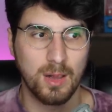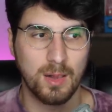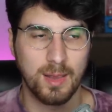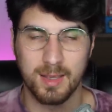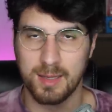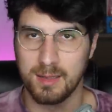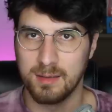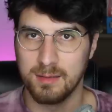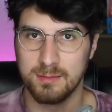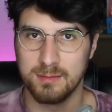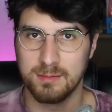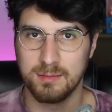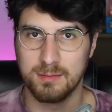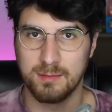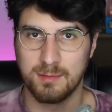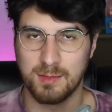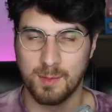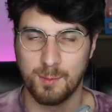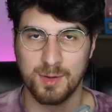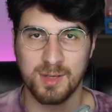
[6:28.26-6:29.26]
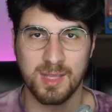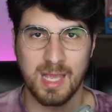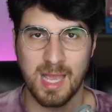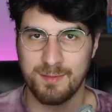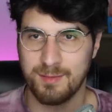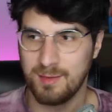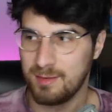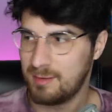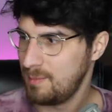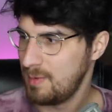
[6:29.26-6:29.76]
Like, someone
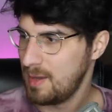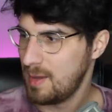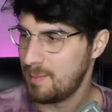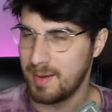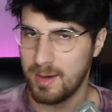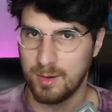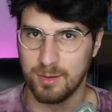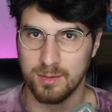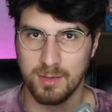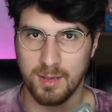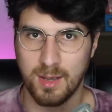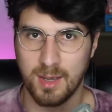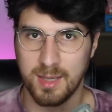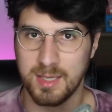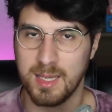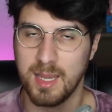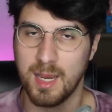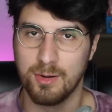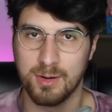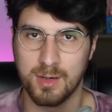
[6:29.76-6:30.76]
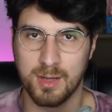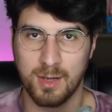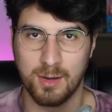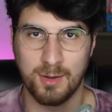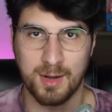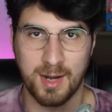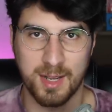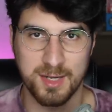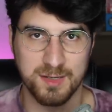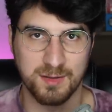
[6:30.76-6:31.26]
gave it to me about a year
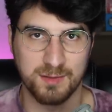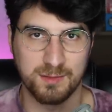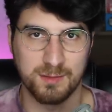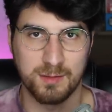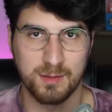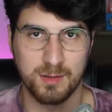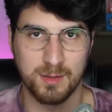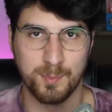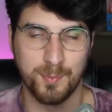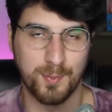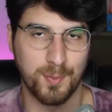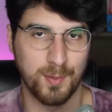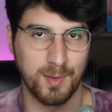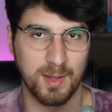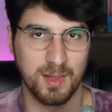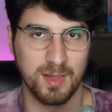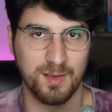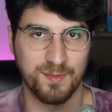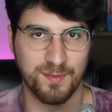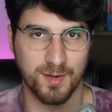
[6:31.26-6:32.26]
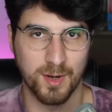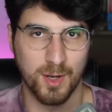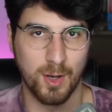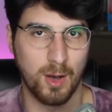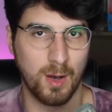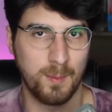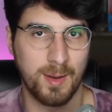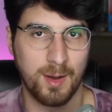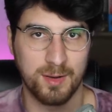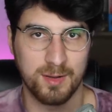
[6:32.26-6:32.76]
ago and I just completely
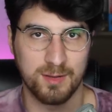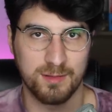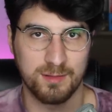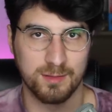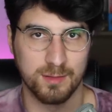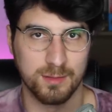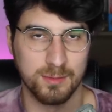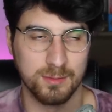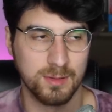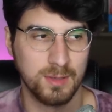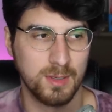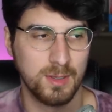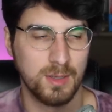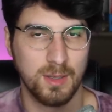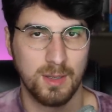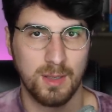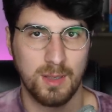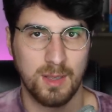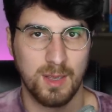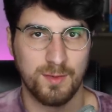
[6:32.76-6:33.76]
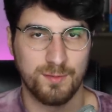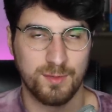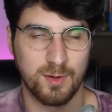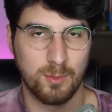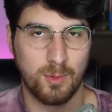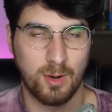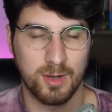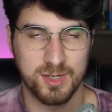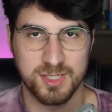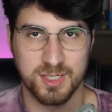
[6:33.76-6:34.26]
forgot about it, so if you're
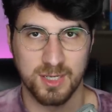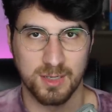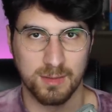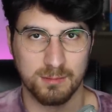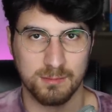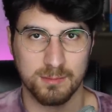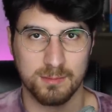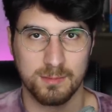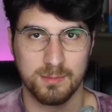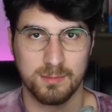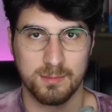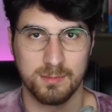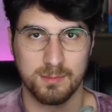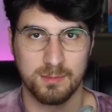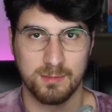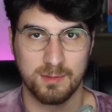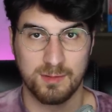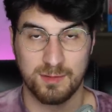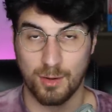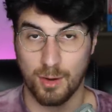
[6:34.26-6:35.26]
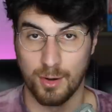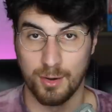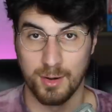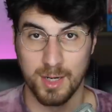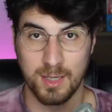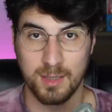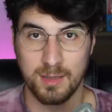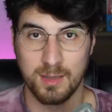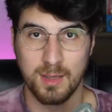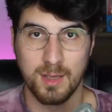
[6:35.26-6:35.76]
watching,
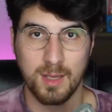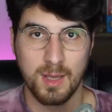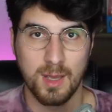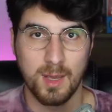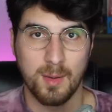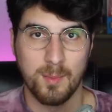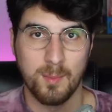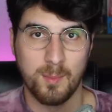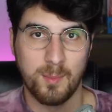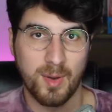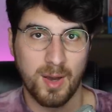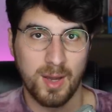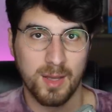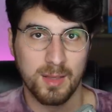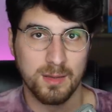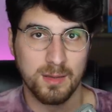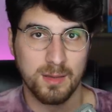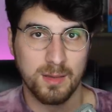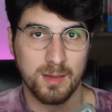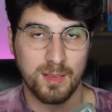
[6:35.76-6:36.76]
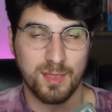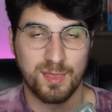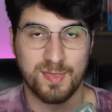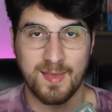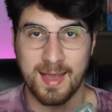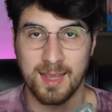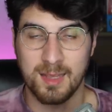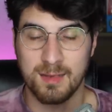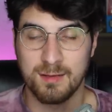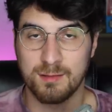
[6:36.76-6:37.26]
sorry. But
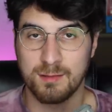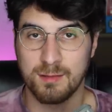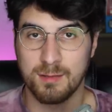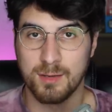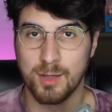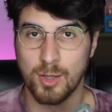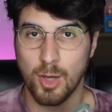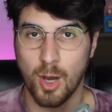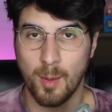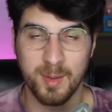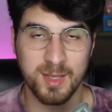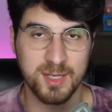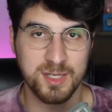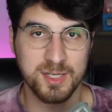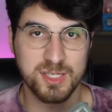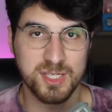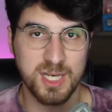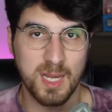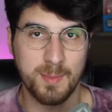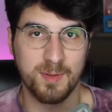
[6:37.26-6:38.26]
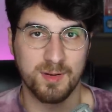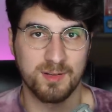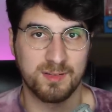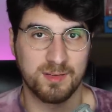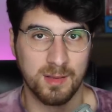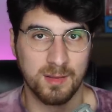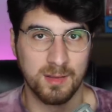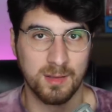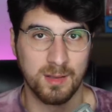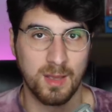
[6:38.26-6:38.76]
thanks to Gobin
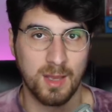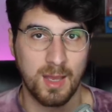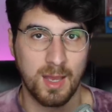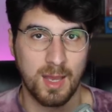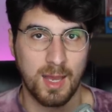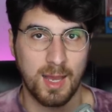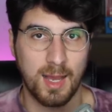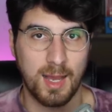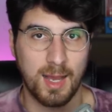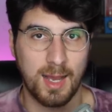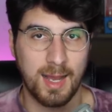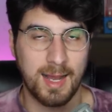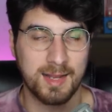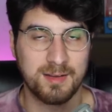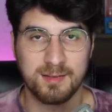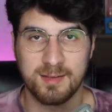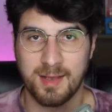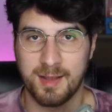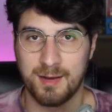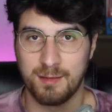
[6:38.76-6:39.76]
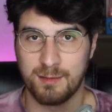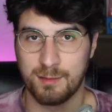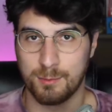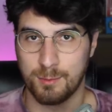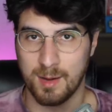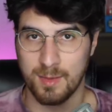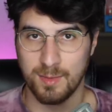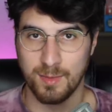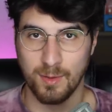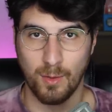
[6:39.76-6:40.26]
Jeeperson, I decided to
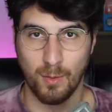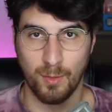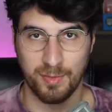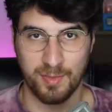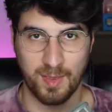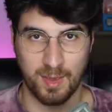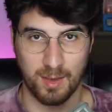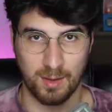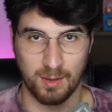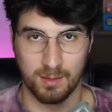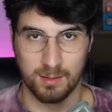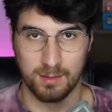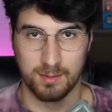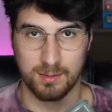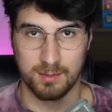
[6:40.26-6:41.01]
read the whole thing.